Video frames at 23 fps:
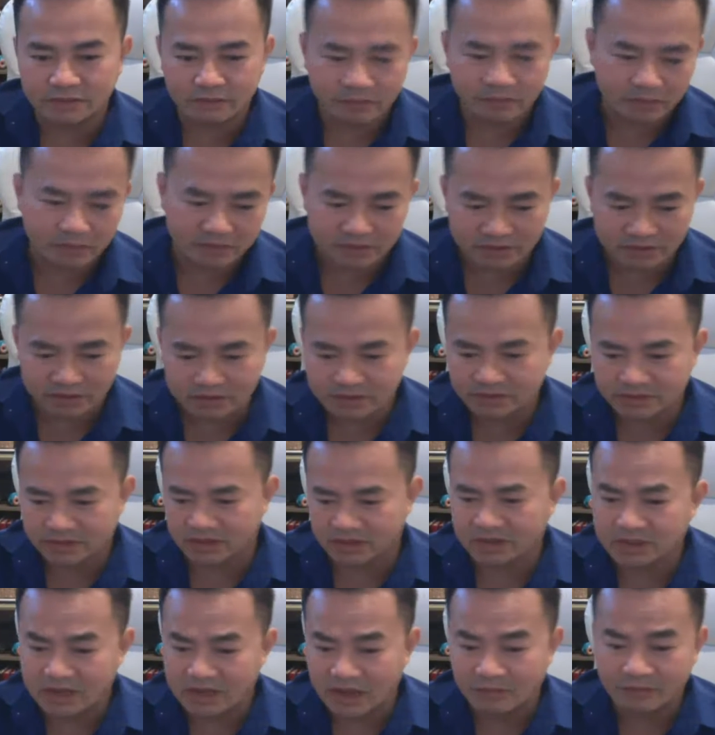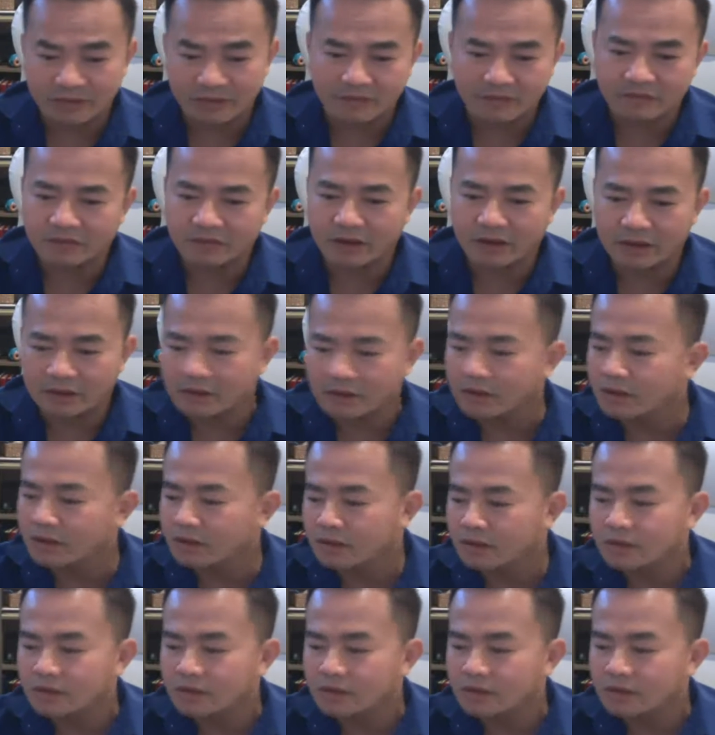which is the depth of your letter,